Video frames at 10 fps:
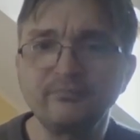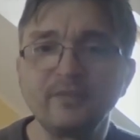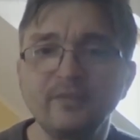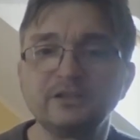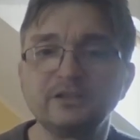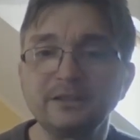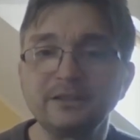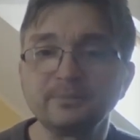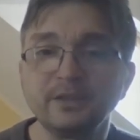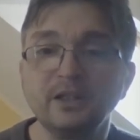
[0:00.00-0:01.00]
The
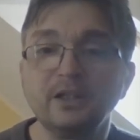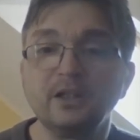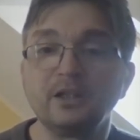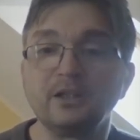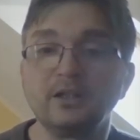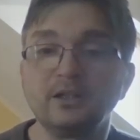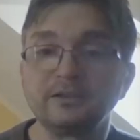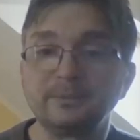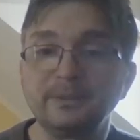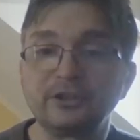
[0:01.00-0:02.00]
bottom
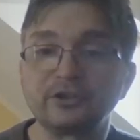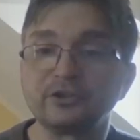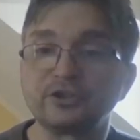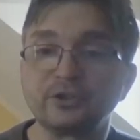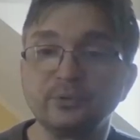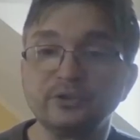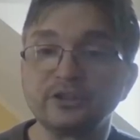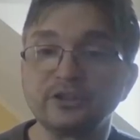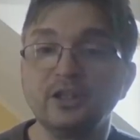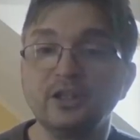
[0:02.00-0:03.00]
depiction shows
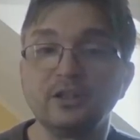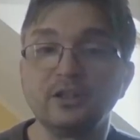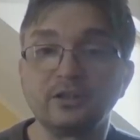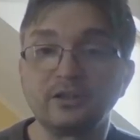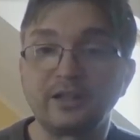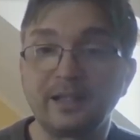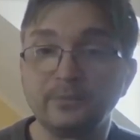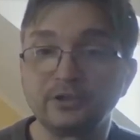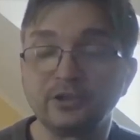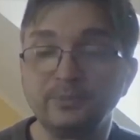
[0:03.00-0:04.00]

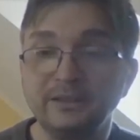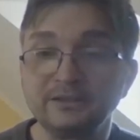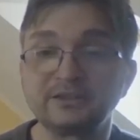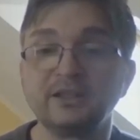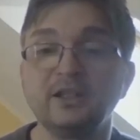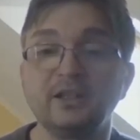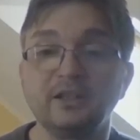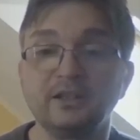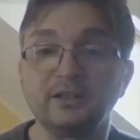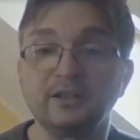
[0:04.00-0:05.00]
hemoglobins.
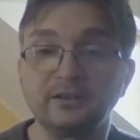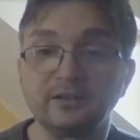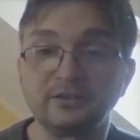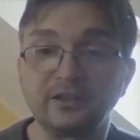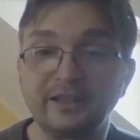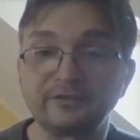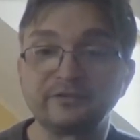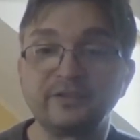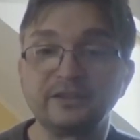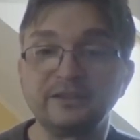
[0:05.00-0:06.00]
The left
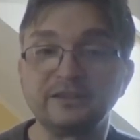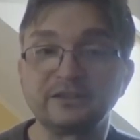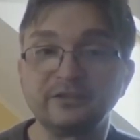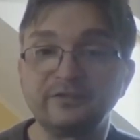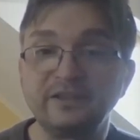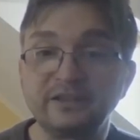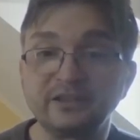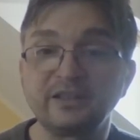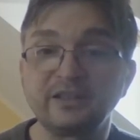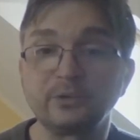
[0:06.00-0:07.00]
one is the fetal
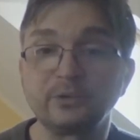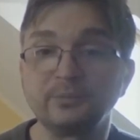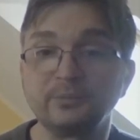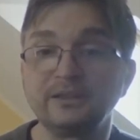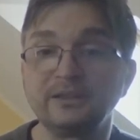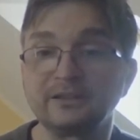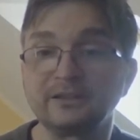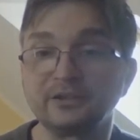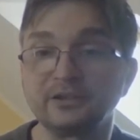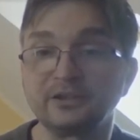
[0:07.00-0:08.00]
hemoglobin and
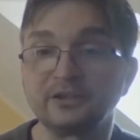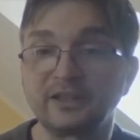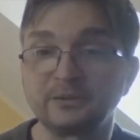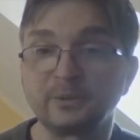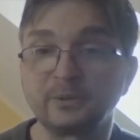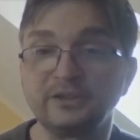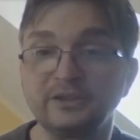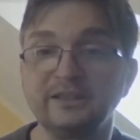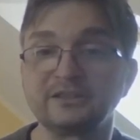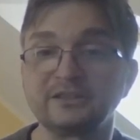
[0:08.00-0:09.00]
the right one
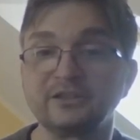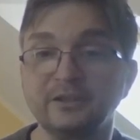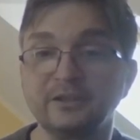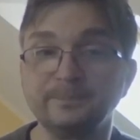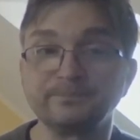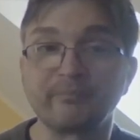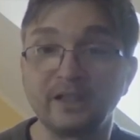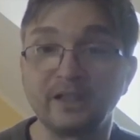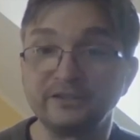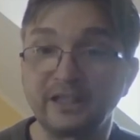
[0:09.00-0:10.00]
is the
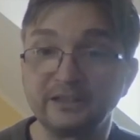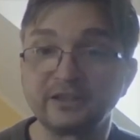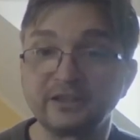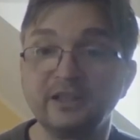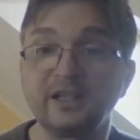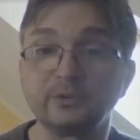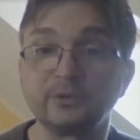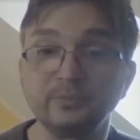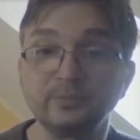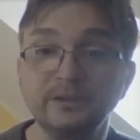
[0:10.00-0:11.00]
adult
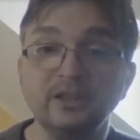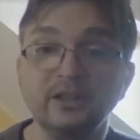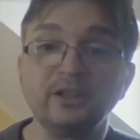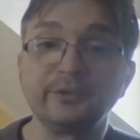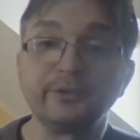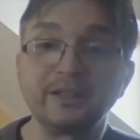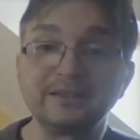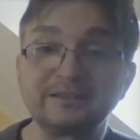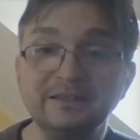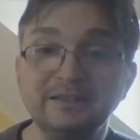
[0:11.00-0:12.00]
hemoglobin. You can
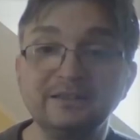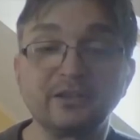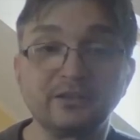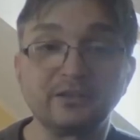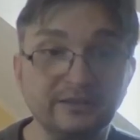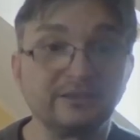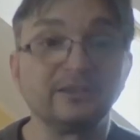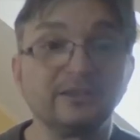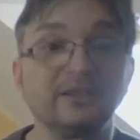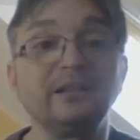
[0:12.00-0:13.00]
see the coloring
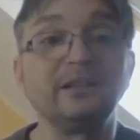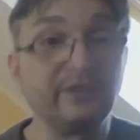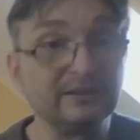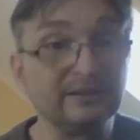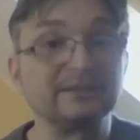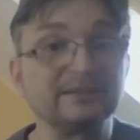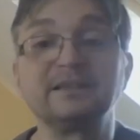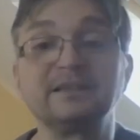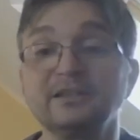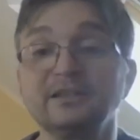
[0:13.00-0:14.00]
emphasis
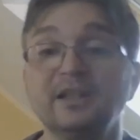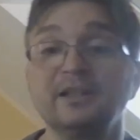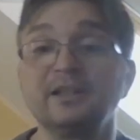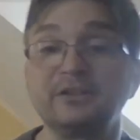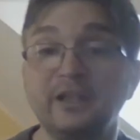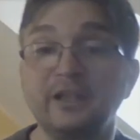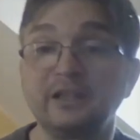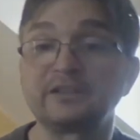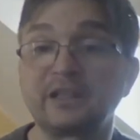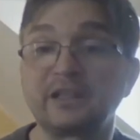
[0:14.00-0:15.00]
here, that the alpha
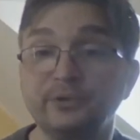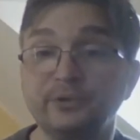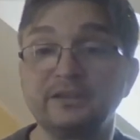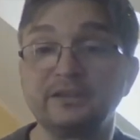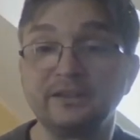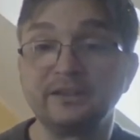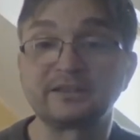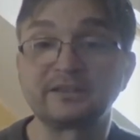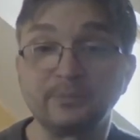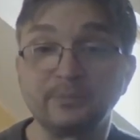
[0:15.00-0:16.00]
subunit is
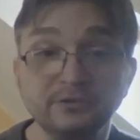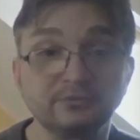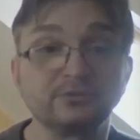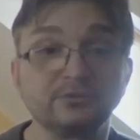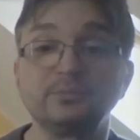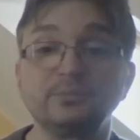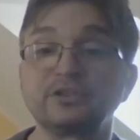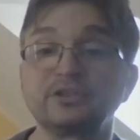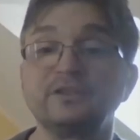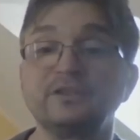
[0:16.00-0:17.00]
common to both
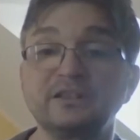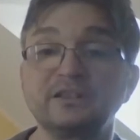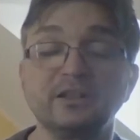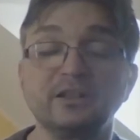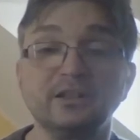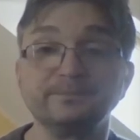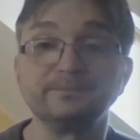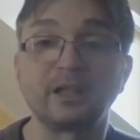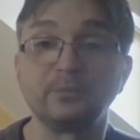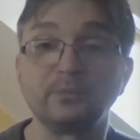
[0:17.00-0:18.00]
of these
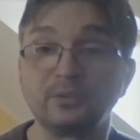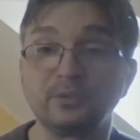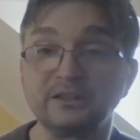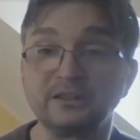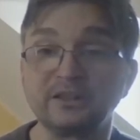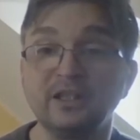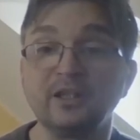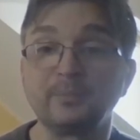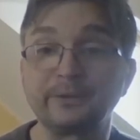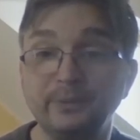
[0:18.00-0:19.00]
hemoglobins,
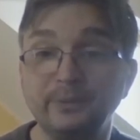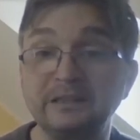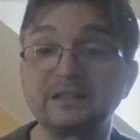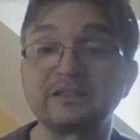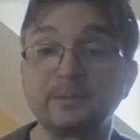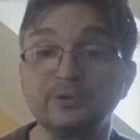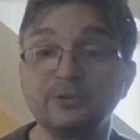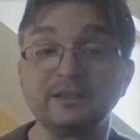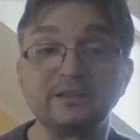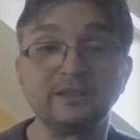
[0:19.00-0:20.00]
but the beta
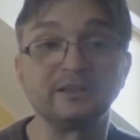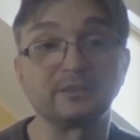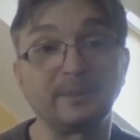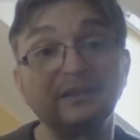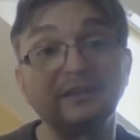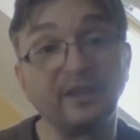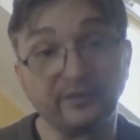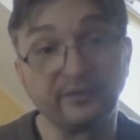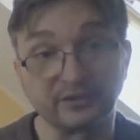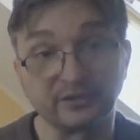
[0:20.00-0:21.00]
subunit is specific
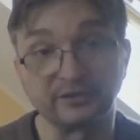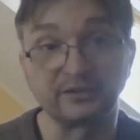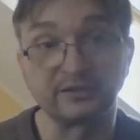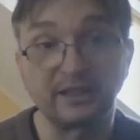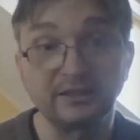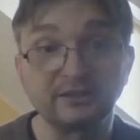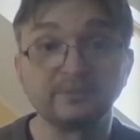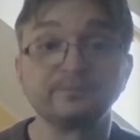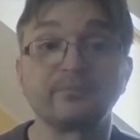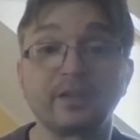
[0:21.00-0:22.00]
for the adult
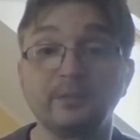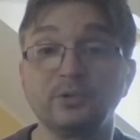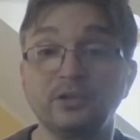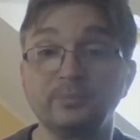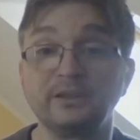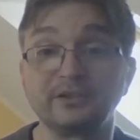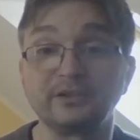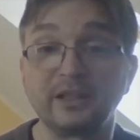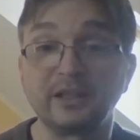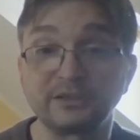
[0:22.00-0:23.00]
hemoglobin and the
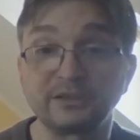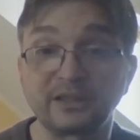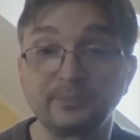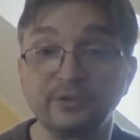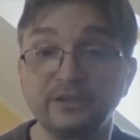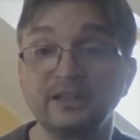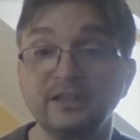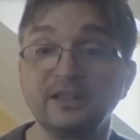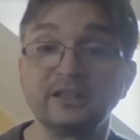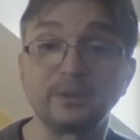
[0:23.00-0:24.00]
gamma subunit
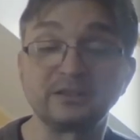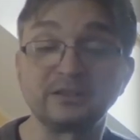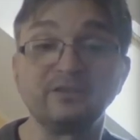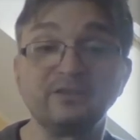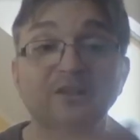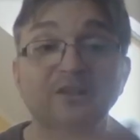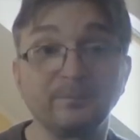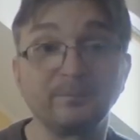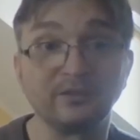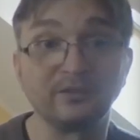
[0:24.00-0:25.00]
is specific
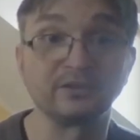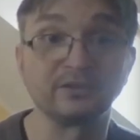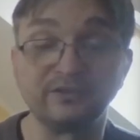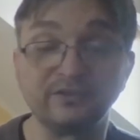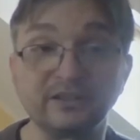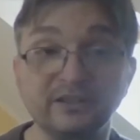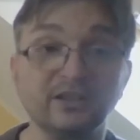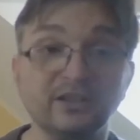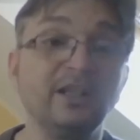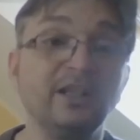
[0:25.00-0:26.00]
for the fetal
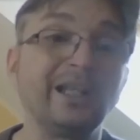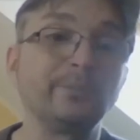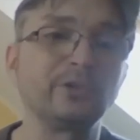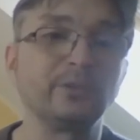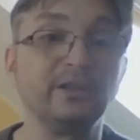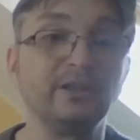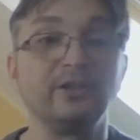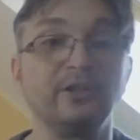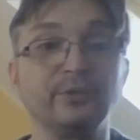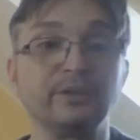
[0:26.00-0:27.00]
hemoglobin.
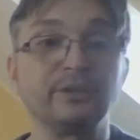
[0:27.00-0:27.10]
It